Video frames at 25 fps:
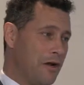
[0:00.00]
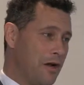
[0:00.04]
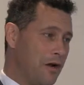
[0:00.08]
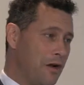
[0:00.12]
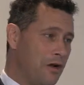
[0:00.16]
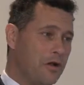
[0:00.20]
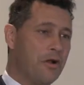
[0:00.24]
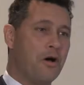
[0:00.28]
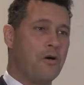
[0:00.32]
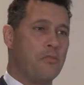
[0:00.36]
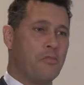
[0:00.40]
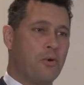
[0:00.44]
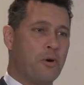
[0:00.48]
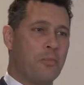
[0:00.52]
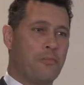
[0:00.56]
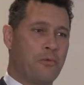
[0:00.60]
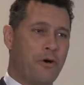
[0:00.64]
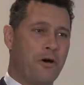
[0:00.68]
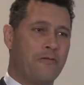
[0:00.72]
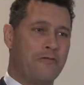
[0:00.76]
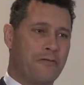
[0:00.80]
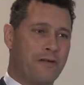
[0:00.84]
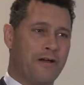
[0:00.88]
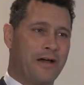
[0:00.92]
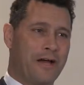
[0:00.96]
a lot more
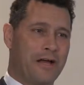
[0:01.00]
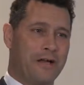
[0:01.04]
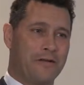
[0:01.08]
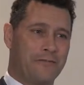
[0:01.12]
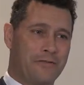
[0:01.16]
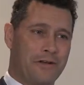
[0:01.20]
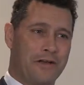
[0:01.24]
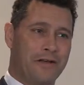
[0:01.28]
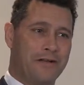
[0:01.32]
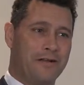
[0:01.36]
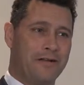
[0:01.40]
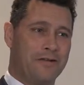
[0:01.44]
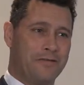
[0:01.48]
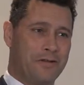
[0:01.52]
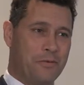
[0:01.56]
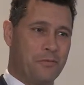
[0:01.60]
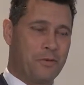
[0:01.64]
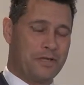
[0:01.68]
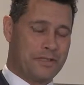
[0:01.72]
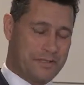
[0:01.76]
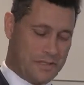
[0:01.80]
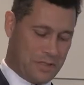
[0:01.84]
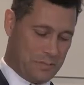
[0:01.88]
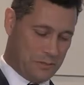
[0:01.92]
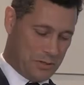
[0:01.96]
profit out of it than we
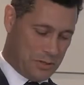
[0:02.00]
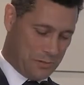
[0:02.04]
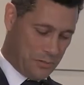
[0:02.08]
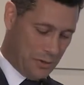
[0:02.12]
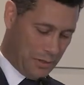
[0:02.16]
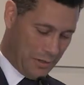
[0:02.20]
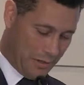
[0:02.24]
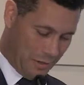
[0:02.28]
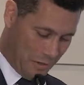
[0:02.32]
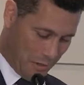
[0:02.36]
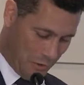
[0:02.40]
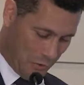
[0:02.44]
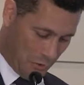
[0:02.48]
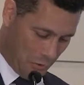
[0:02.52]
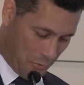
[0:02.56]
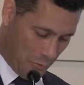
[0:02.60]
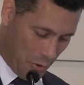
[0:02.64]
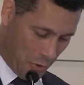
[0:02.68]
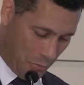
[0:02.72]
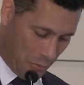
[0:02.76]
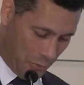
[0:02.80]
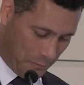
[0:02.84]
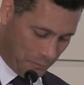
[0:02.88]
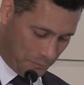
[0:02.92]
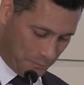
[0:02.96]
seem to be at the
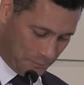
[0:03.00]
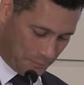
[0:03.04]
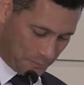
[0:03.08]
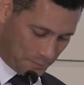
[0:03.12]
moment.